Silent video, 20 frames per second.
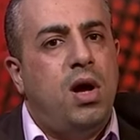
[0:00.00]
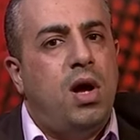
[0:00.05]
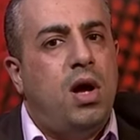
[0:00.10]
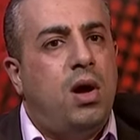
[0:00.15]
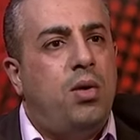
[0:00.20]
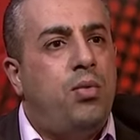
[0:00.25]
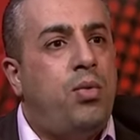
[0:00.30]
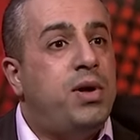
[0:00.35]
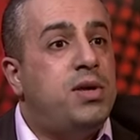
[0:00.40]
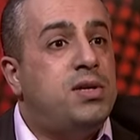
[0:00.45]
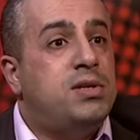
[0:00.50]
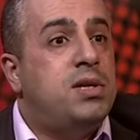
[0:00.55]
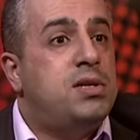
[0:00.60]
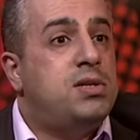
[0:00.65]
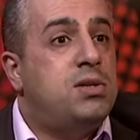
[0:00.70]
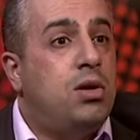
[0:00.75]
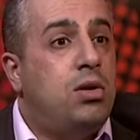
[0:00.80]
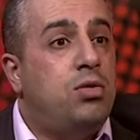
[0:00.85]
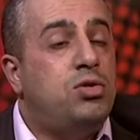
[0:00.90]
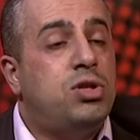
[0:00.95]
a one-state
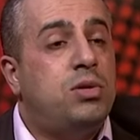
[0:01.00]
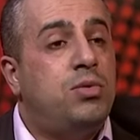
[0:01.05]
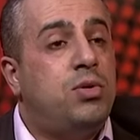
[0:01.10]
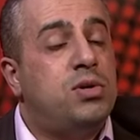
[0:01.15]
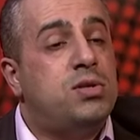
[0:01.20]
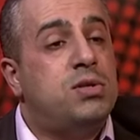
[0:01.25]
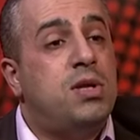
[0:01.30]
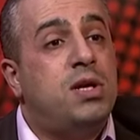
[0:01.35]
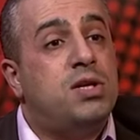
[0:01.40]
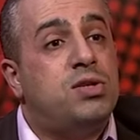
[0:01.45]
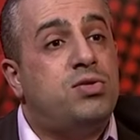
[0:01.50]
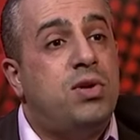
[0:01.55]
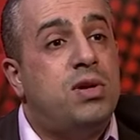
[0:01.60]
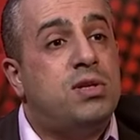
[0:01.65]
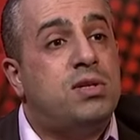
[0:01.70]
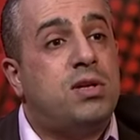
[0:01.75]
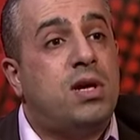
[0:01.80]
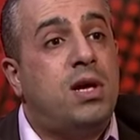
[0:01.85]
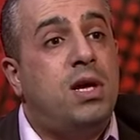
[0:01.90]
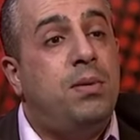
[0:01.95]
solution because the
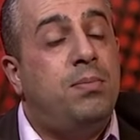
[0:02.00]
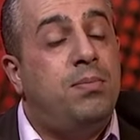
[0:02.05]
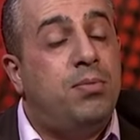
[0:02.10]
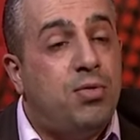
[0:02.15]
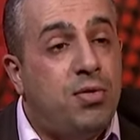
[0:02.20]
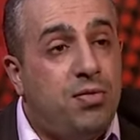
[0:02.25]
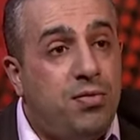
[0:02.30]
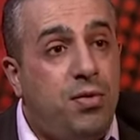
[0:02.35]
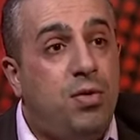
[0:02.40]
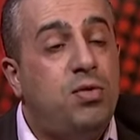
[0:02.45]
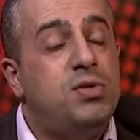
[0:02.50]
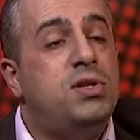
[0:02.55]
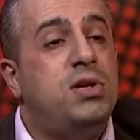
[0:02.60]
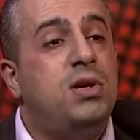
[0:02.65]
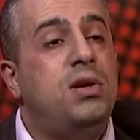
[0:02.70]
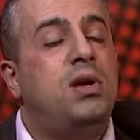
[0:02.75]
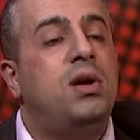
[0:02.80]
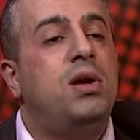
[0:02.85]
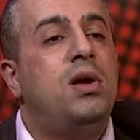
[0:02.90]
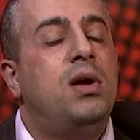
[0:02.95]
Israelis keep refusing